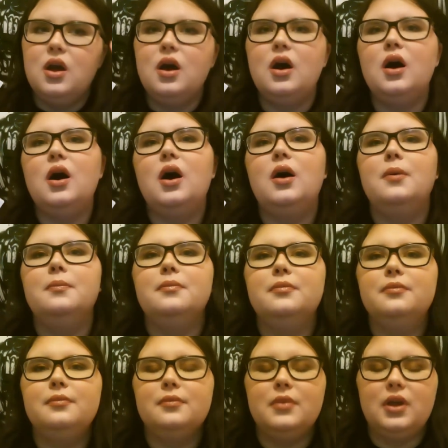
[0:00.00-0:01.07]

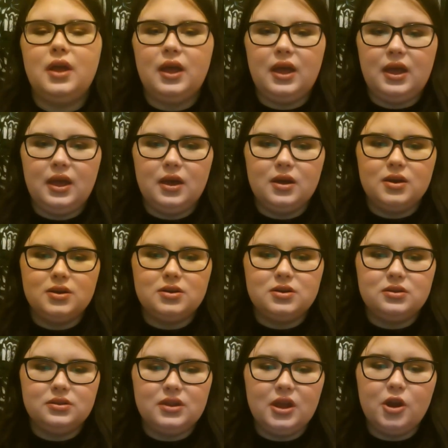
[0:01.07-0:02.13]
and
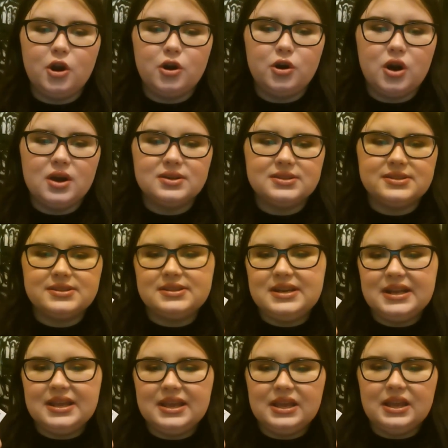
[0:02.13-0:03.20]
they are not
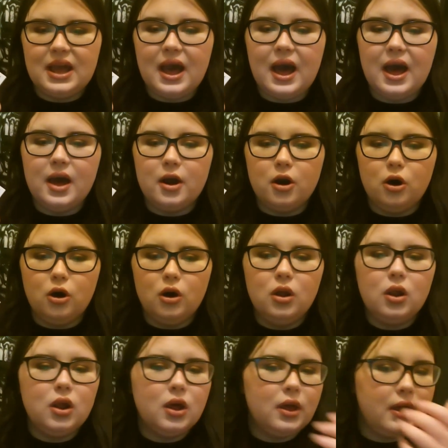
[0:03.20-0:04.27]
sticky at
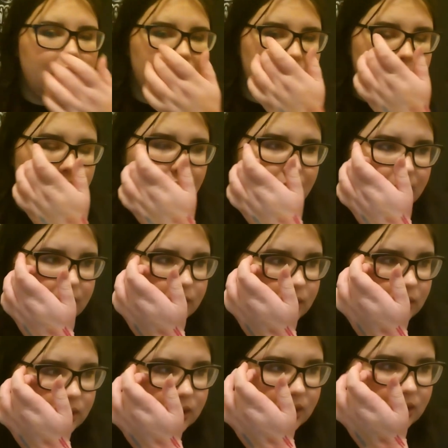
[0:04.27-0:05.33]
all,
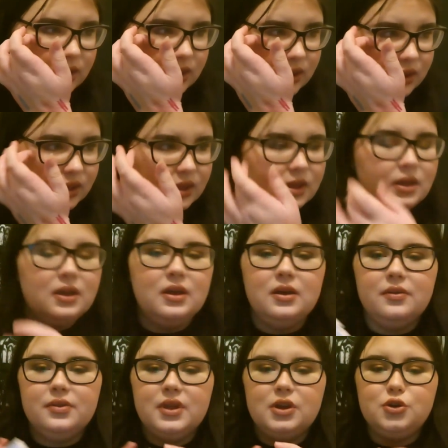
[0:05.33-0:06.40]
and
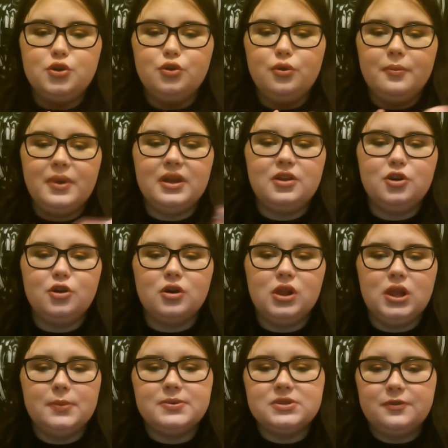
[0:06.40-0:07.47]
they do make your
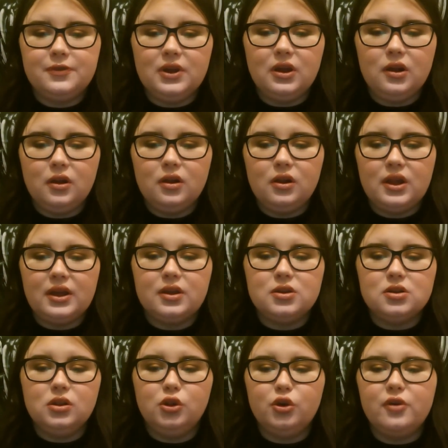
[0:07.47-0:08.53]
lips feel like
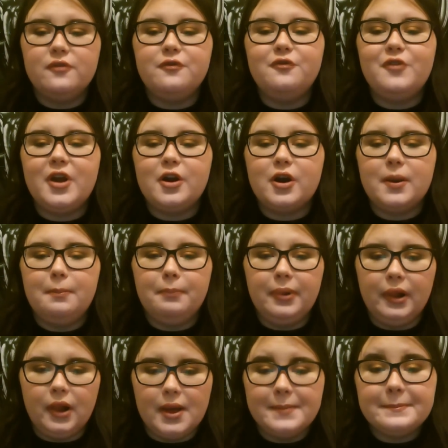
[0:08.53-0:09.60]
look very
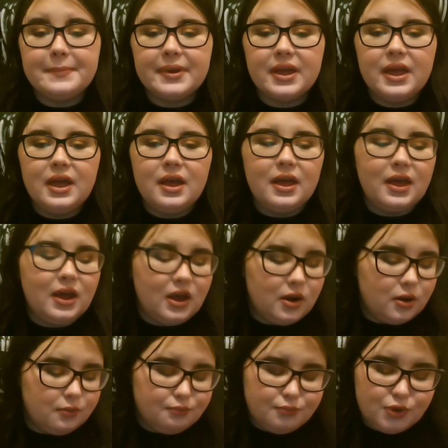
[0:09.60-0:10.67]
plump
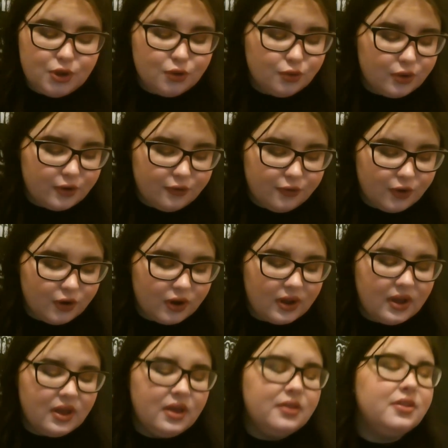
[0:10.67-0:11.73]
and beautiful.
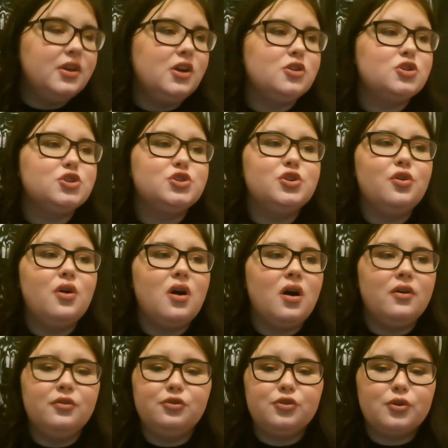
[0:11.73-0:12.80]
They are so
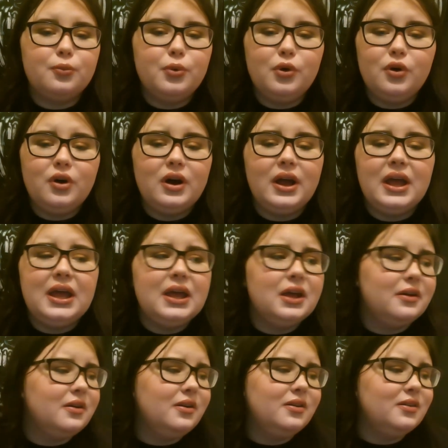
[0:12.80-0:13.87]
comfortable,
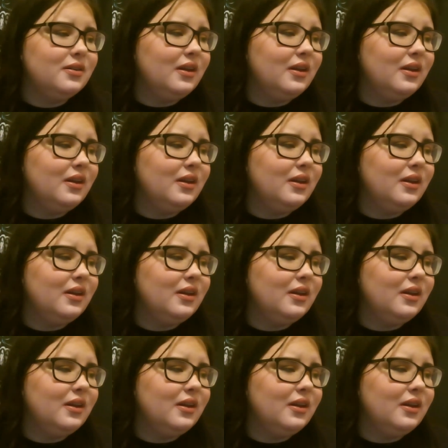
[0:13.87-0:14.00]
and